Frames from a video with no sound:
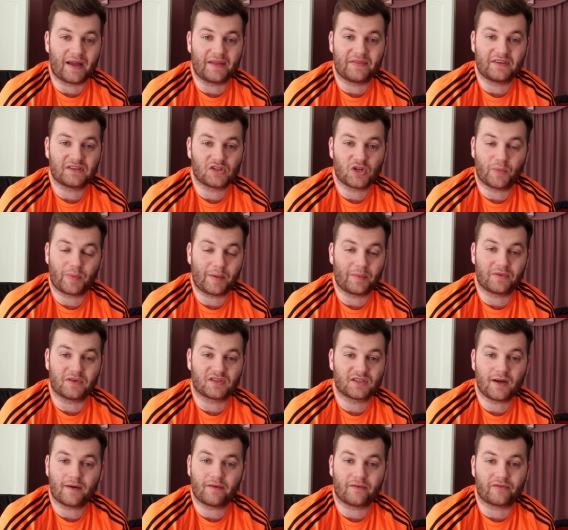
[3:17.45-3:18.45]
And there's a lot of people that
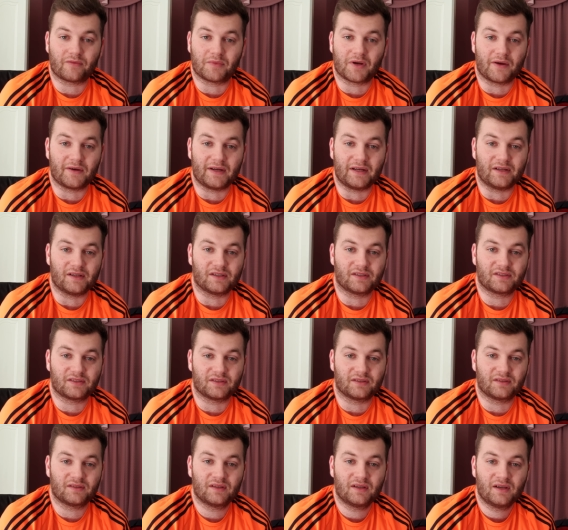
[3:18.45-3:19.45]
suffer from loneliness,
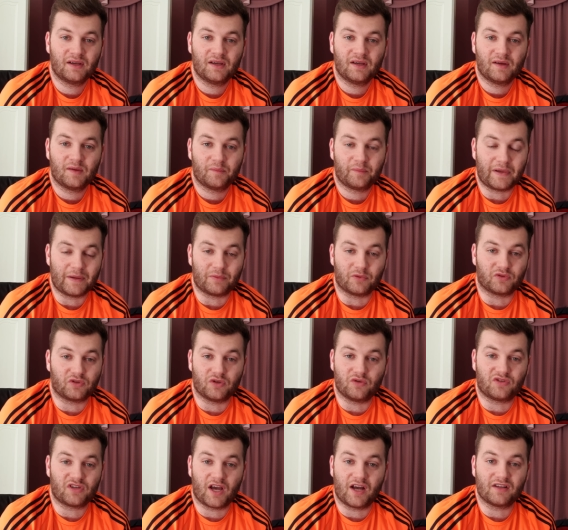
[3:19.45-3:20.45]
and people
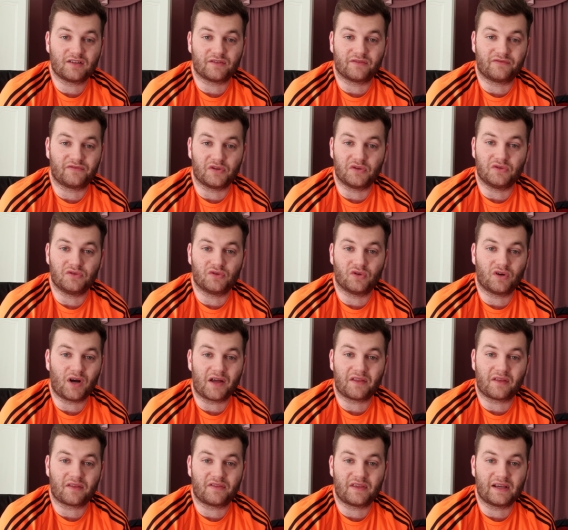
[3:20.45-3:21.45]
do turn to food or
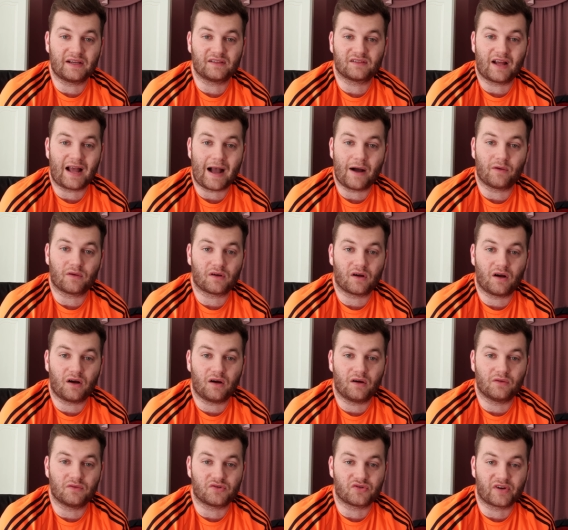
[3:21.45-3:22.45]
other things like
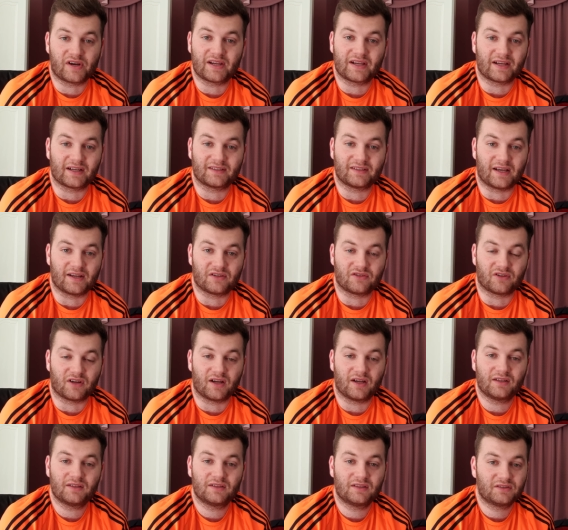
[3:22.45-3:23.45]
alcohol, drink,
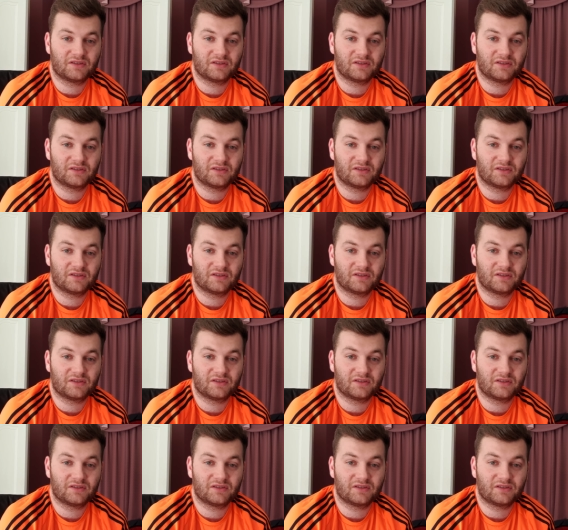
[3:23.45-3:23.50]
etc.,